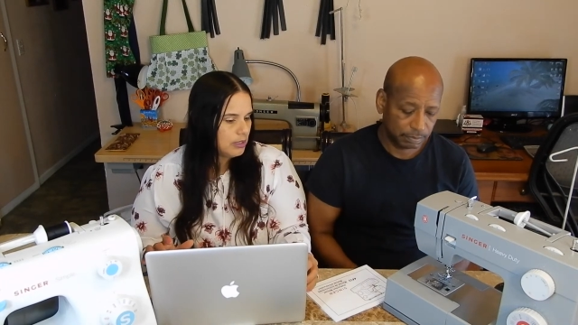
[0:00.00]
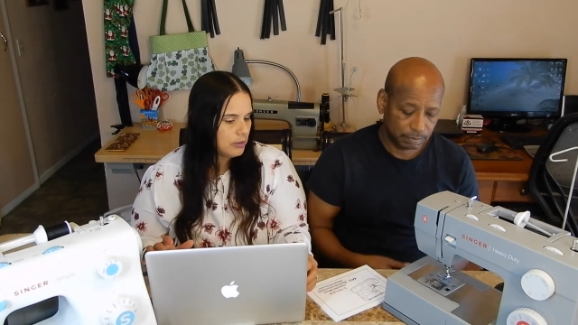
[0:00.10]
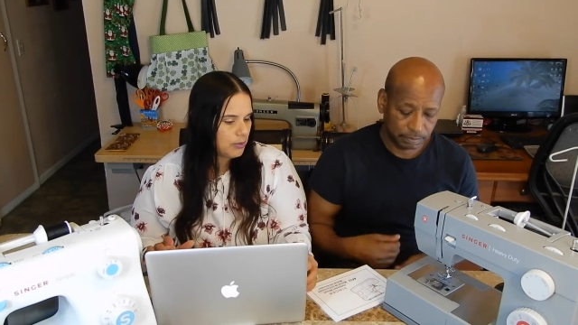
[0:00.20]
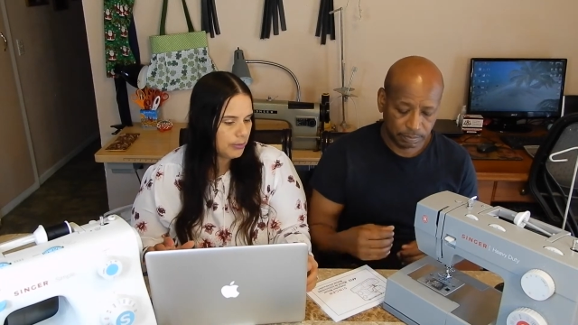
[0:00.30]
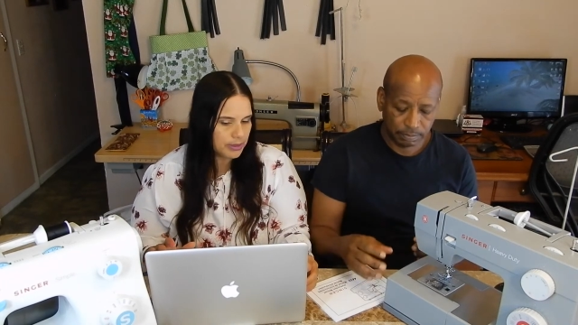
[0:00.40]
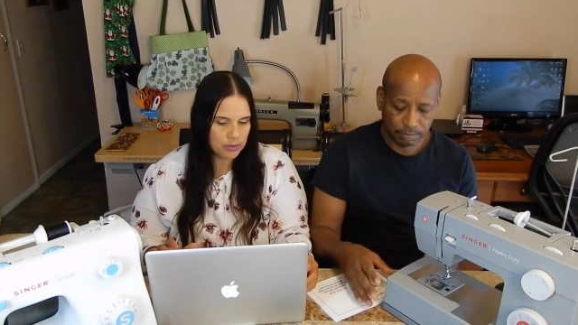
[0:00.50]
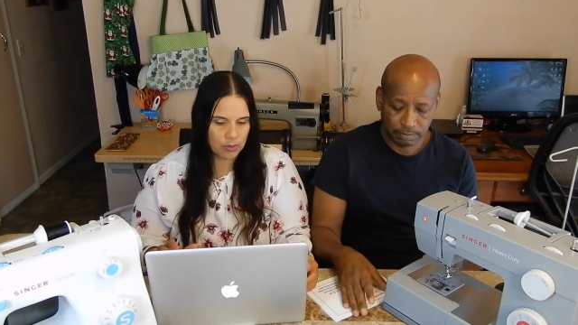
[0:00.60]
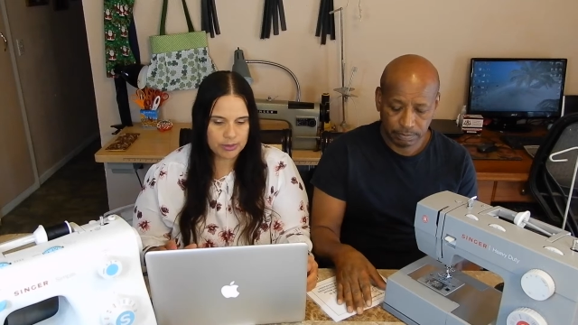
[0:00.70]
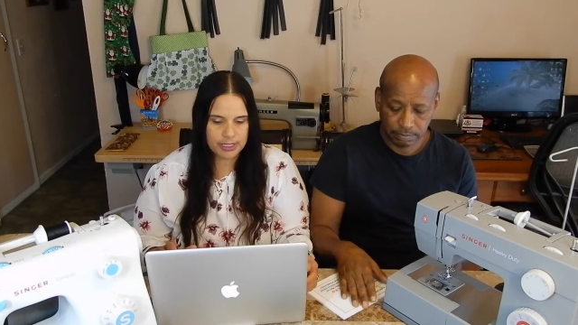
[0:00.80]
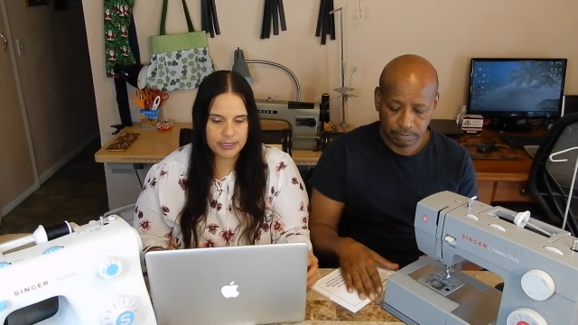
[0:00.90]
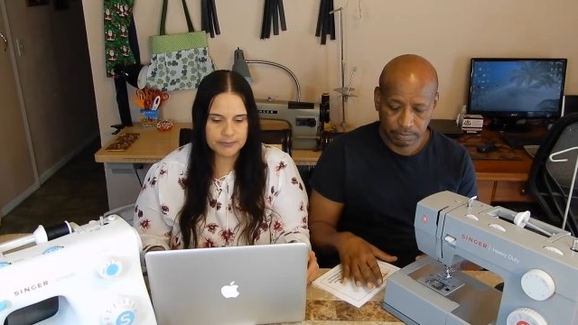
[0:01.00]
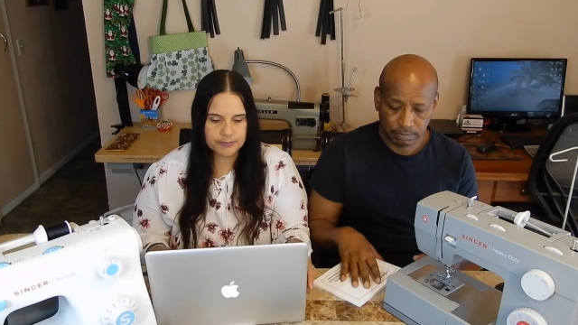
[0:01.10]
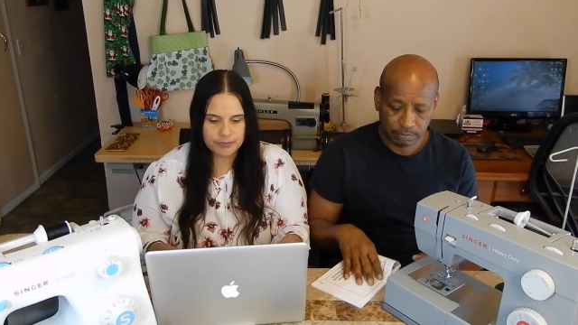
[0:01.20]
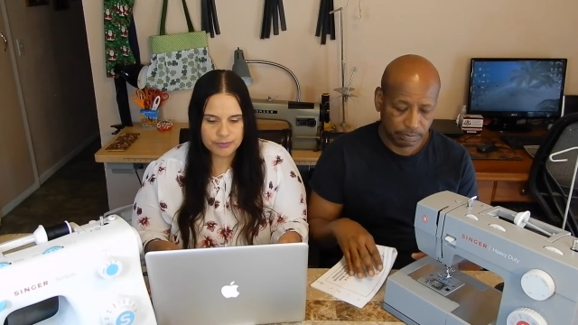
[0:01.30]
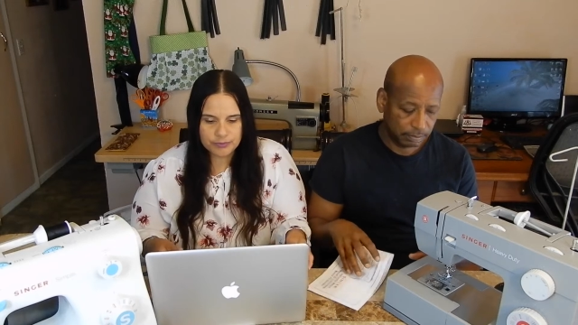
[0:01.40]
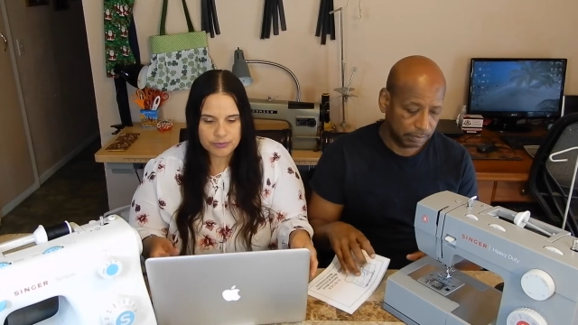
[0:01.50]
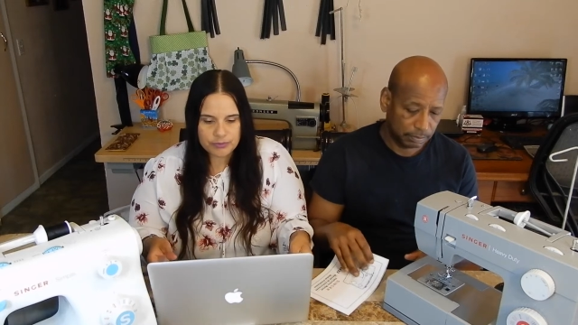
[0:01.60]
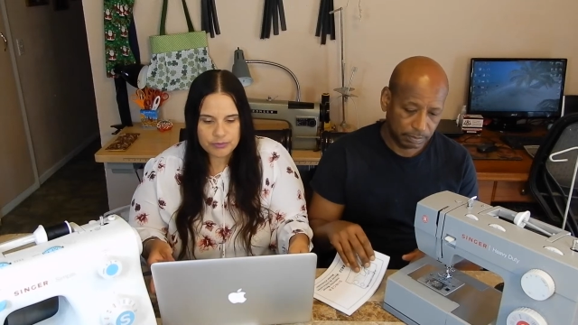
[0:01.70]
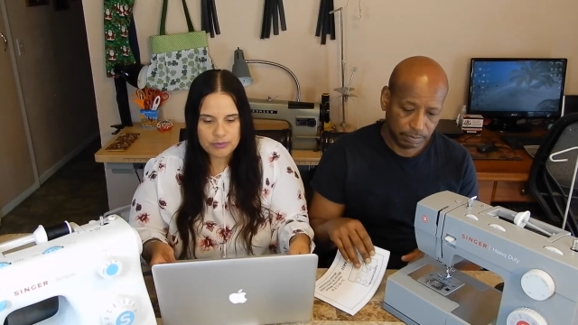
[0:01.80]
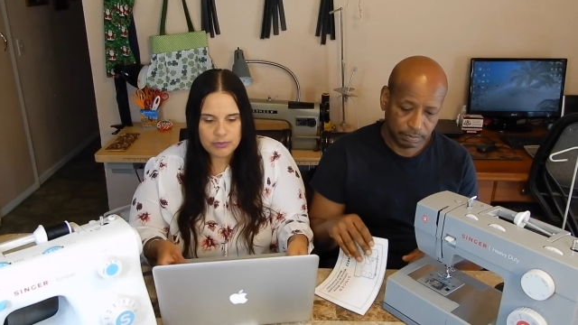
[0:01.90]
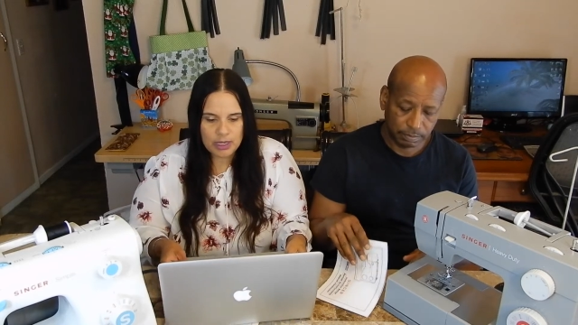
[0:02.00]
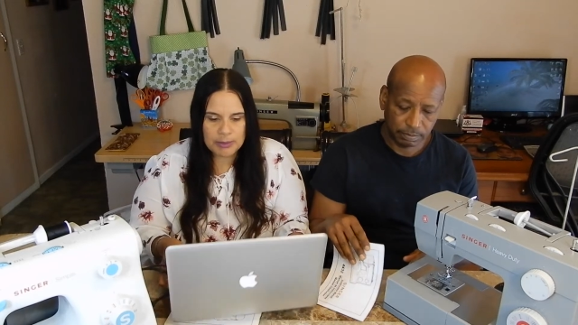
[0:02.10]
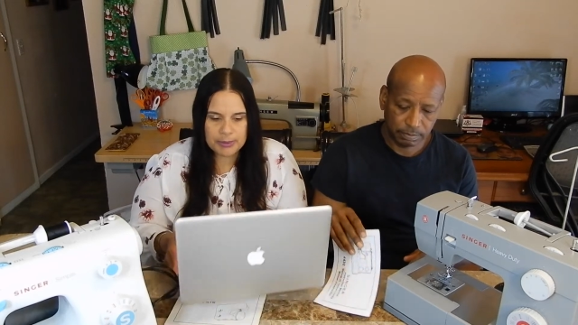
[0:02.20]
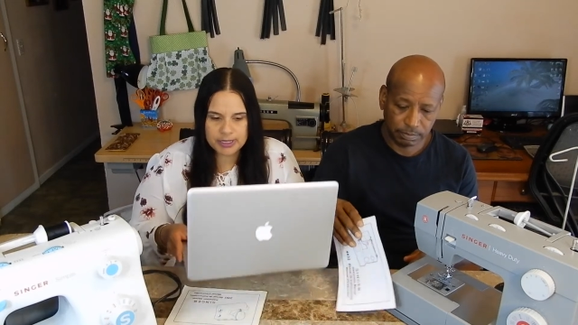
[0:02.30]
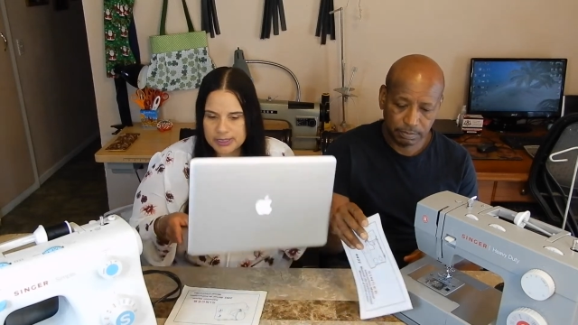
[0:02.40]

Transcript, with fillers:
Speaker 1: the real buttonhole thing you put